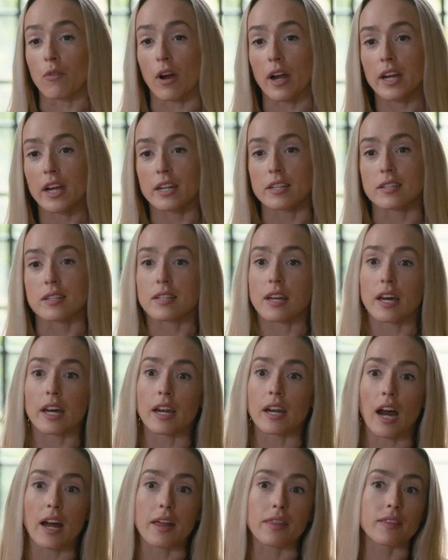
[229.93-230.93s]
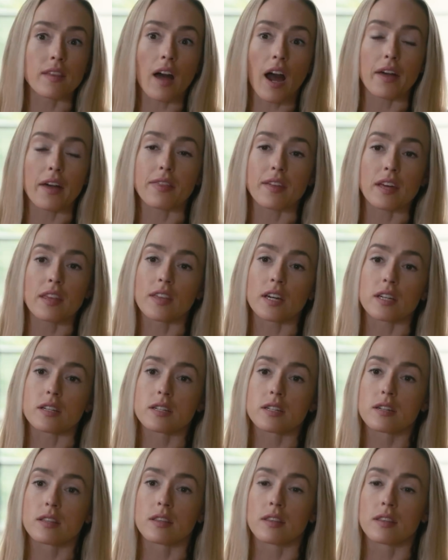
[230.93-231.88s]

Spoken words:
right, and said, I think that